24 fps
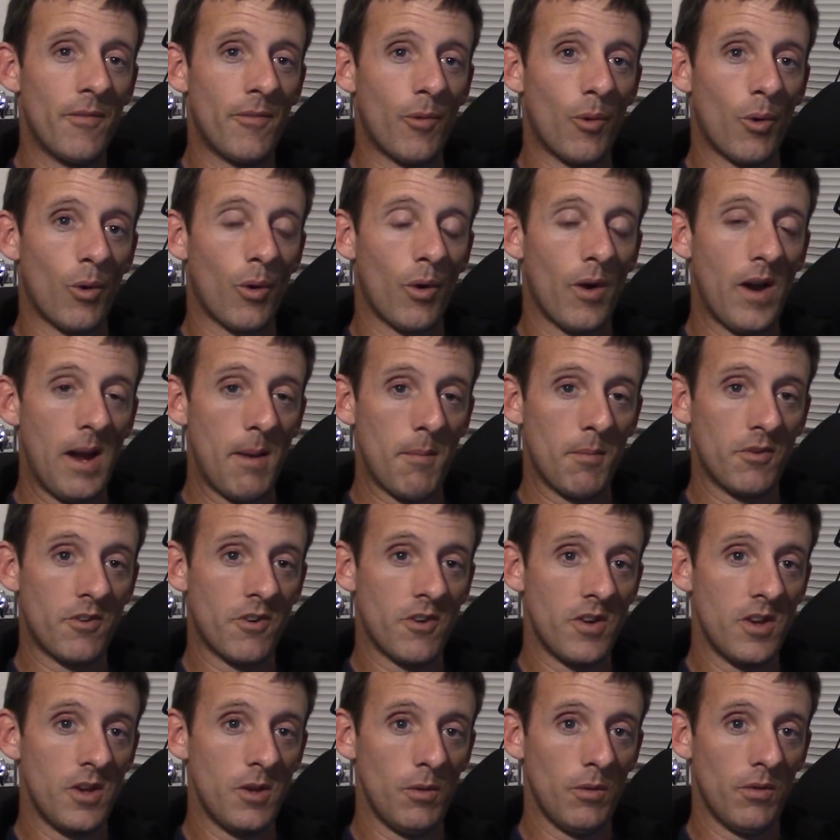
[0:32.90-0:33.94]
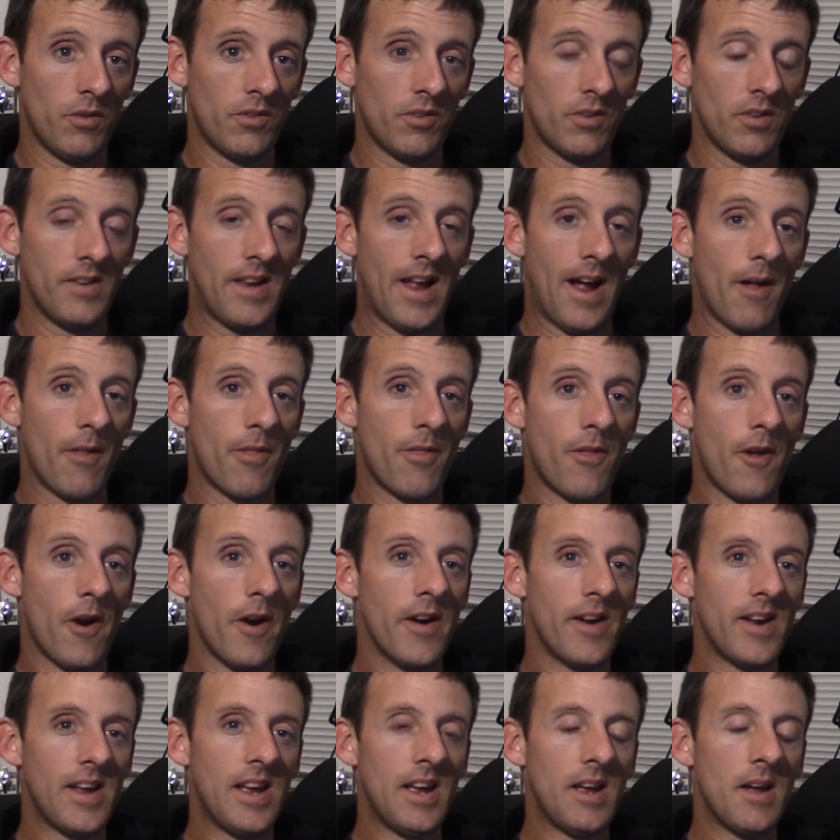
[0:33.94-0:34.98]
for amateur use. Now,
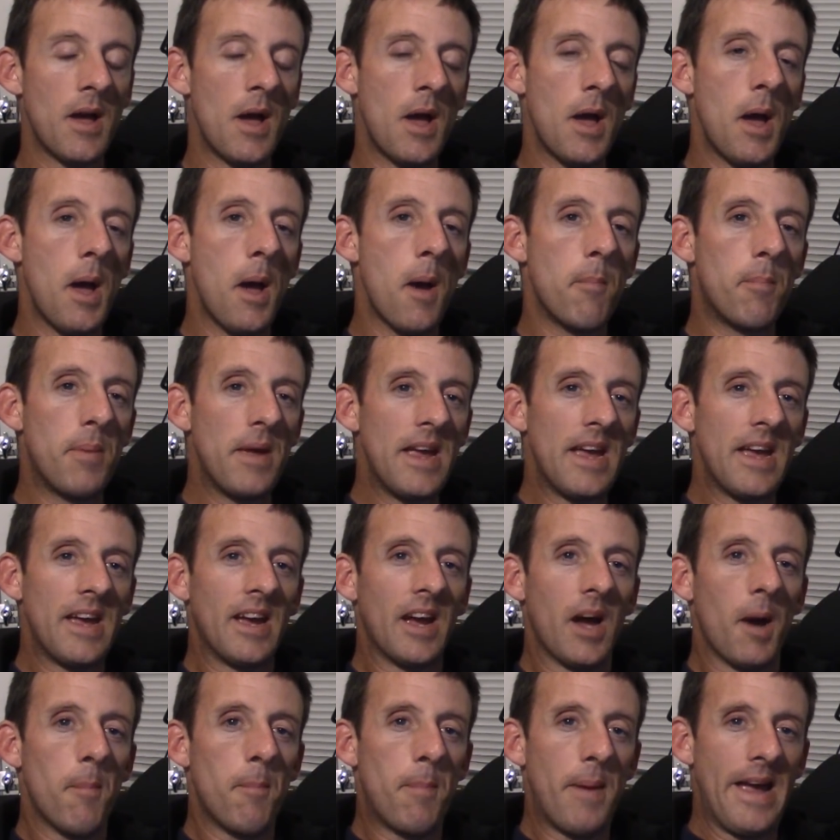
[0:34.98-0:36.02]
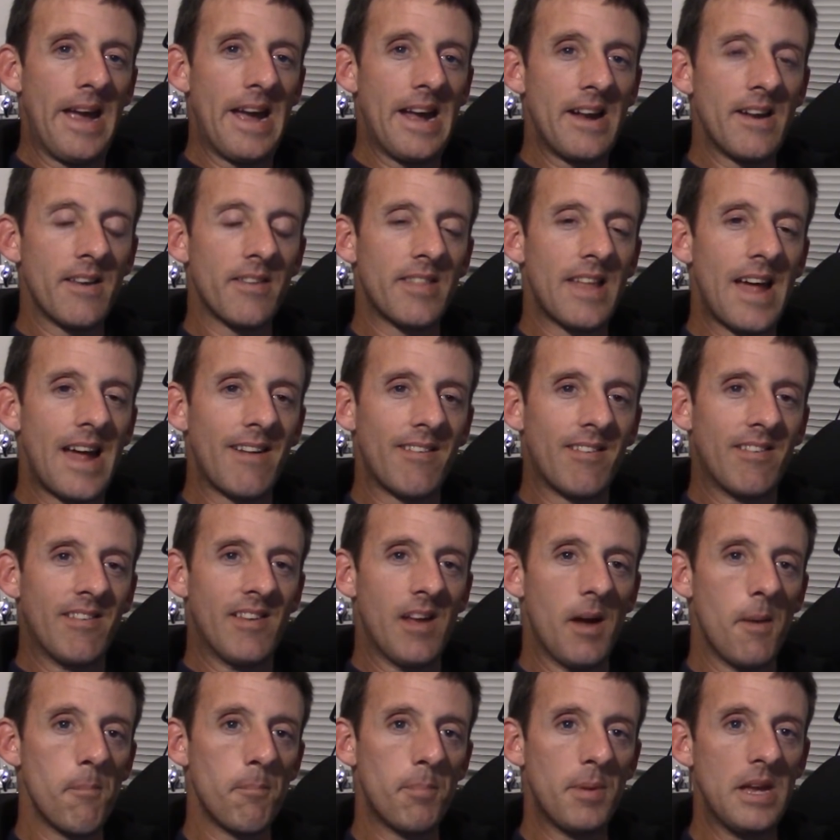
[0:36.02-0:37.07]
thirty being a band that
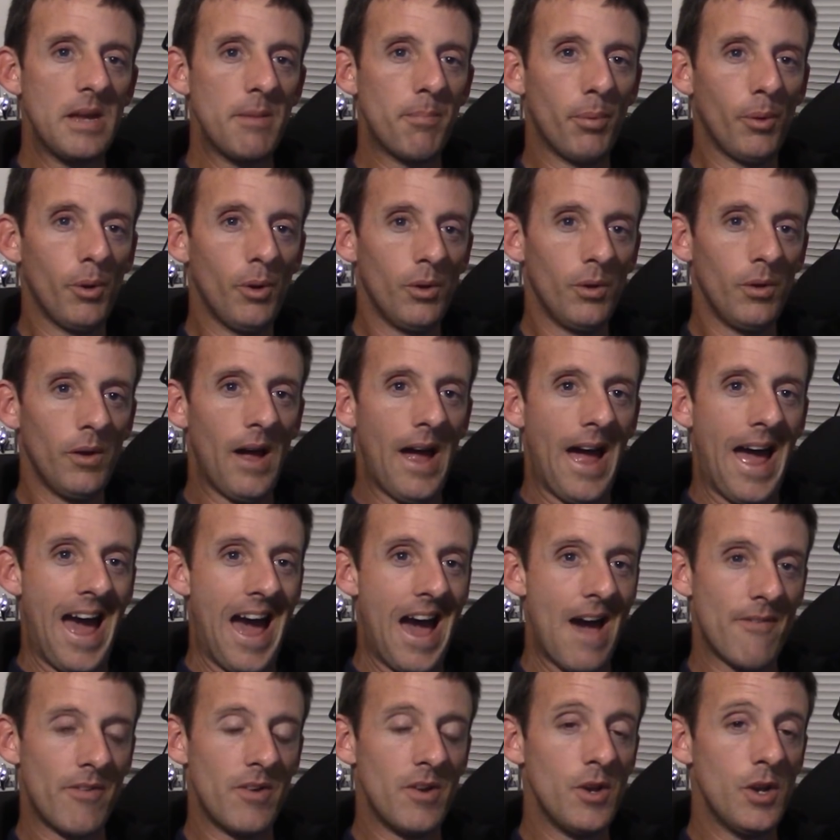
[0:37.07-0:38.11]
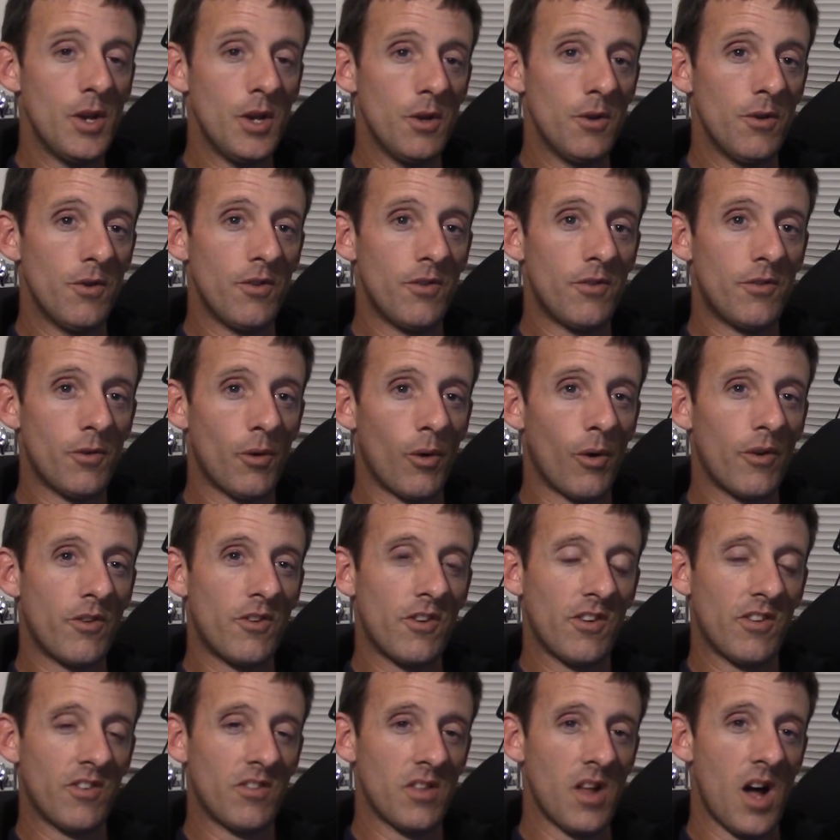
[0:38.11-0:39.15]
some people haven't used or
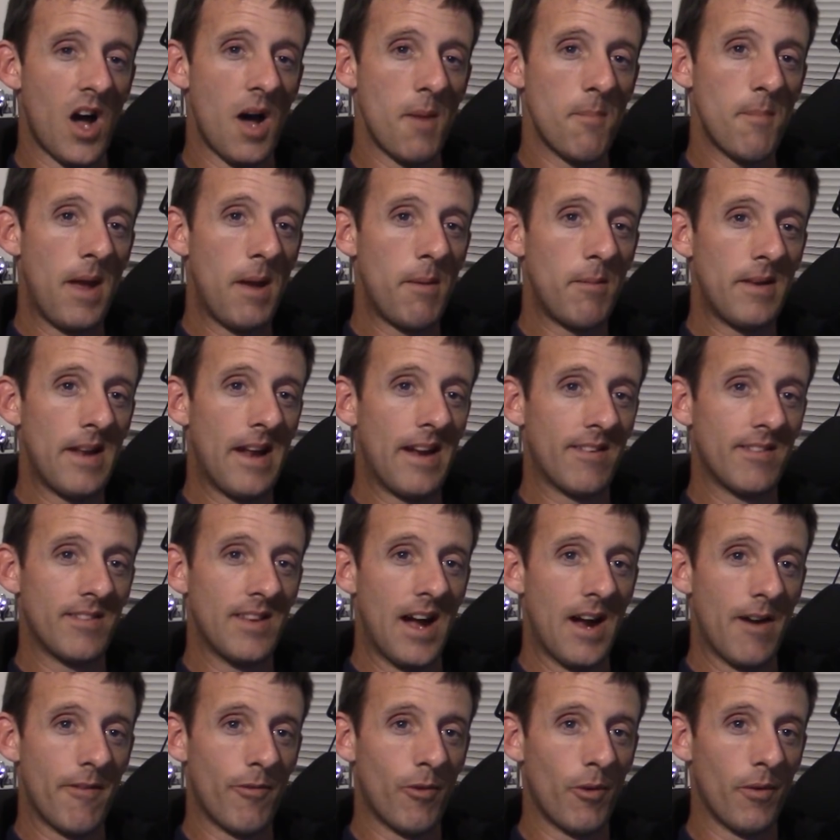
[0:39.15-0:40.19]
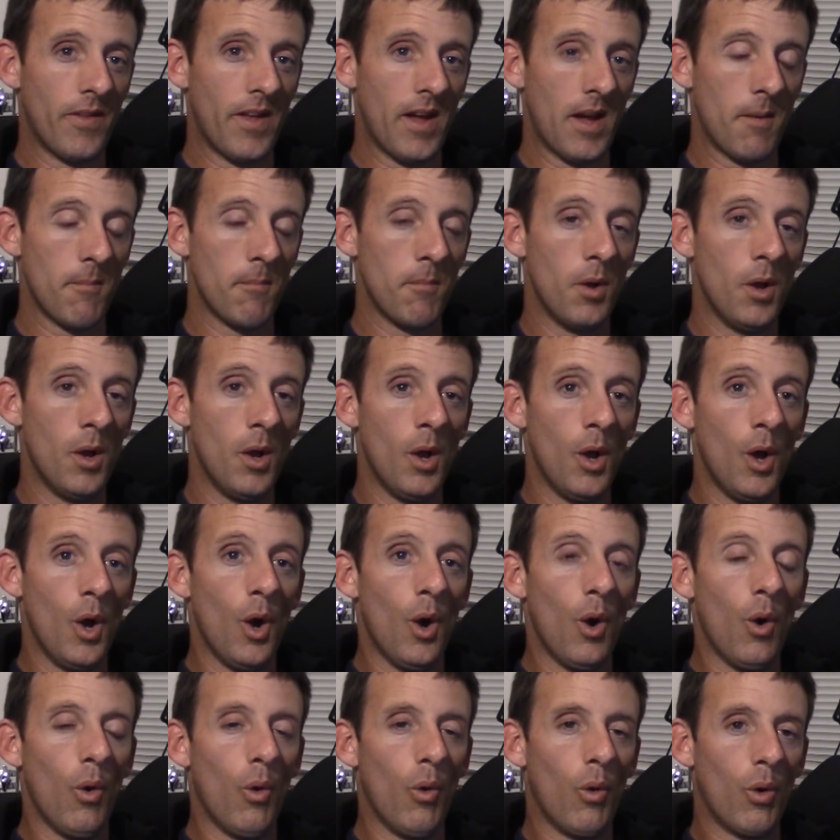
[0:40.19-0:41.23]
just thought maybe that's not for them,
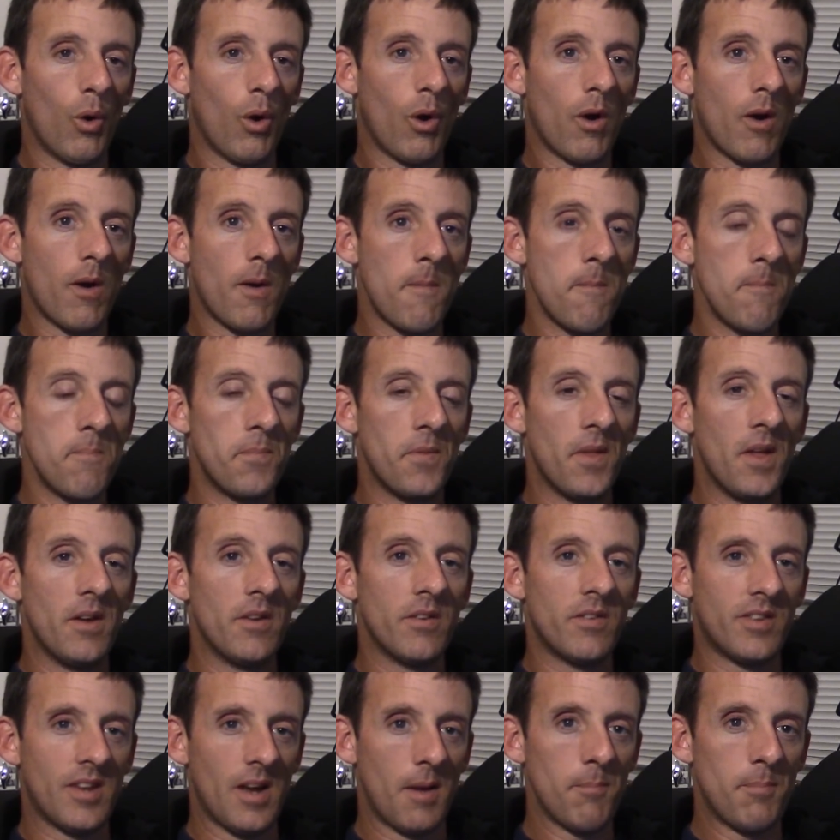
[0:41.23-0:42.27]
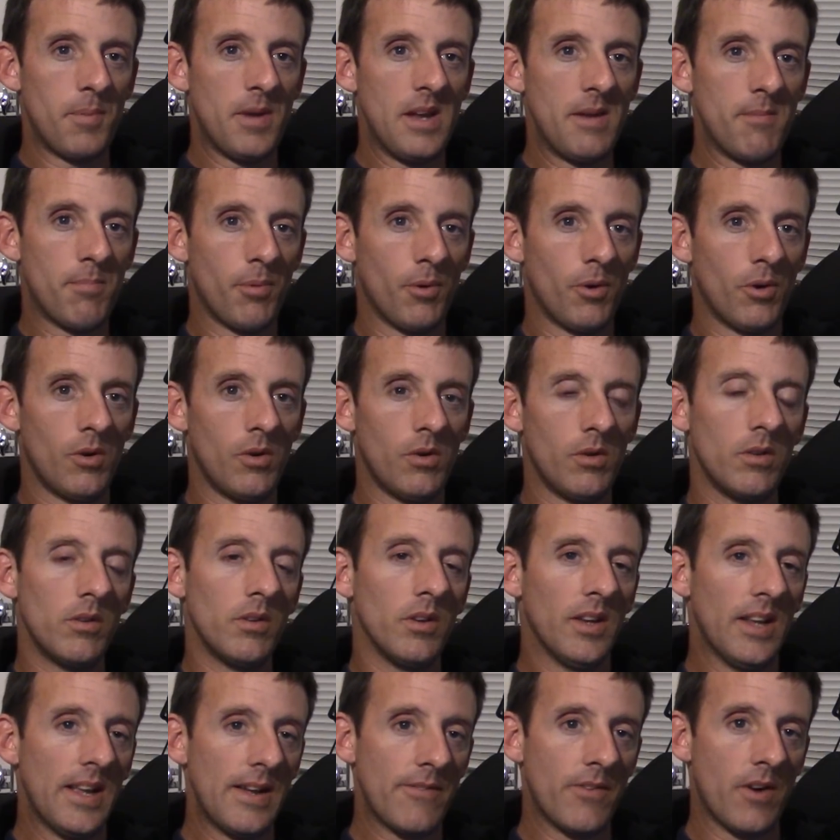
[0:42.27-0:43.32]
or some people
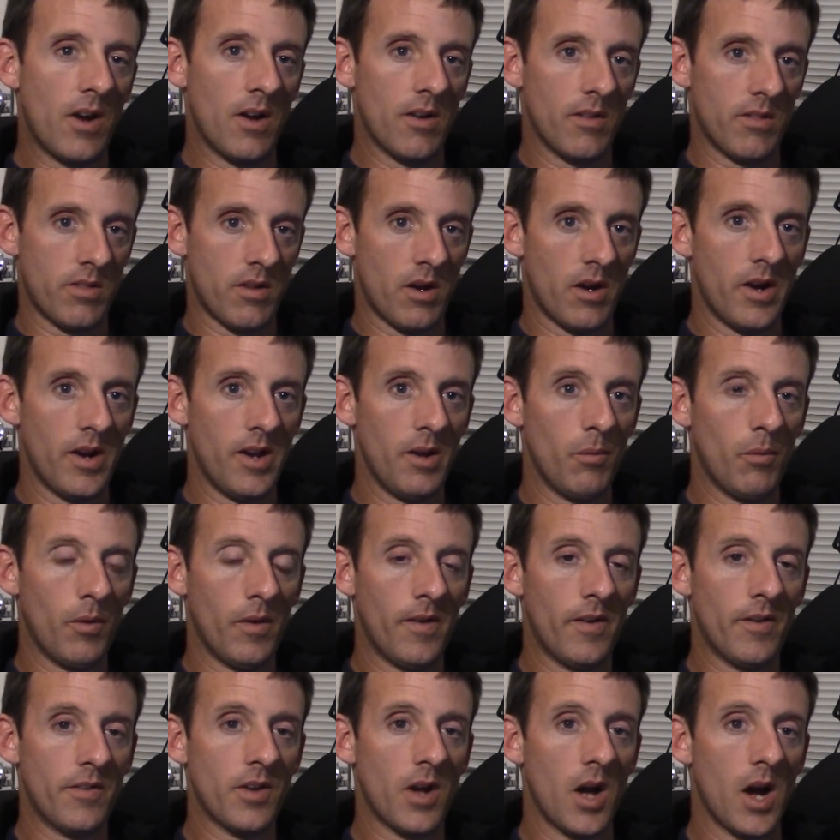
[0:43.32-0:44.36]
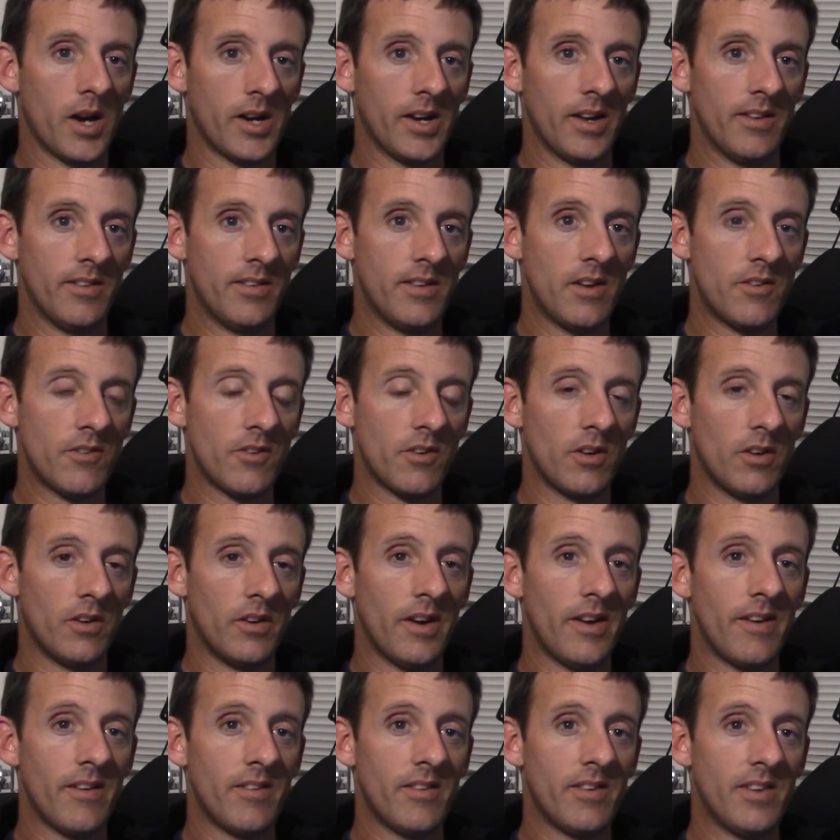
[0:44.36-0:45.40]
live on thirty when they're talking
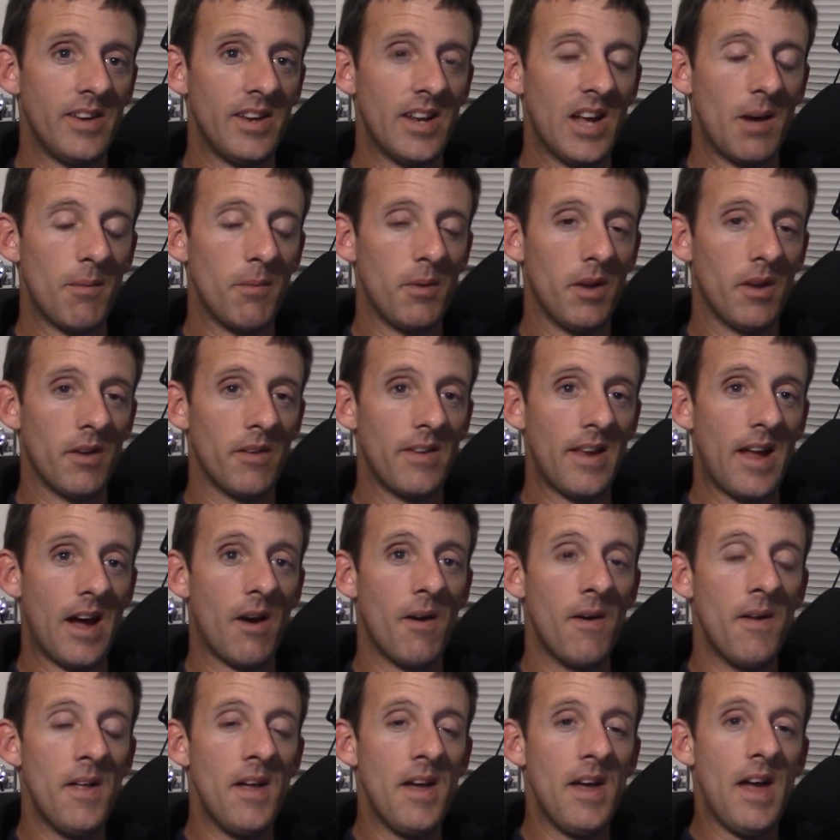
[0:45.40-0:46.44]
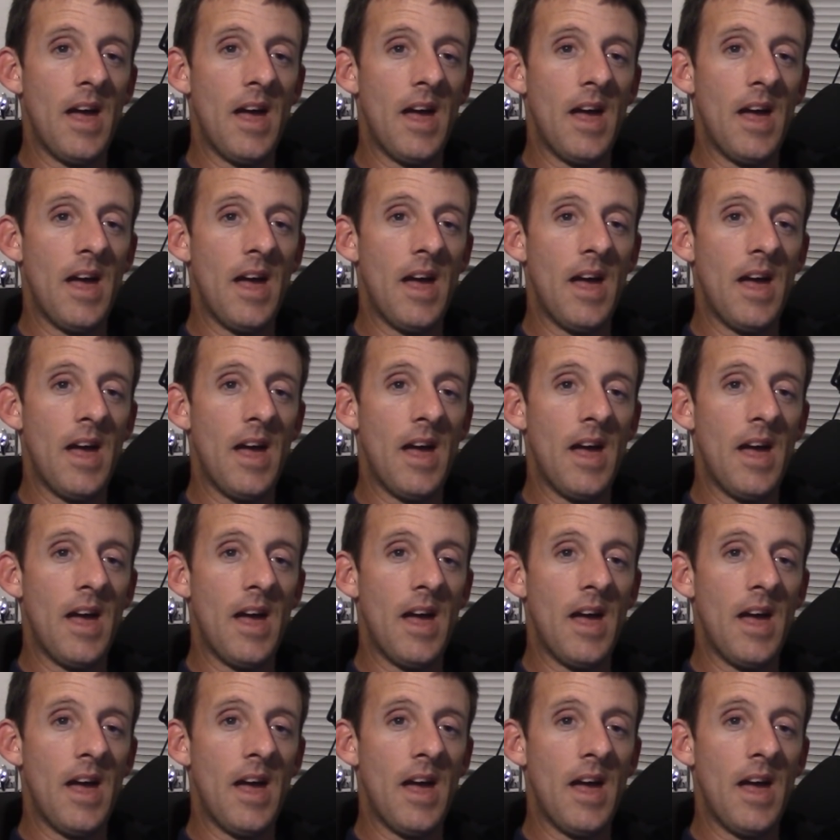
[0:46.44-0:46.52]
digital and C W. Now,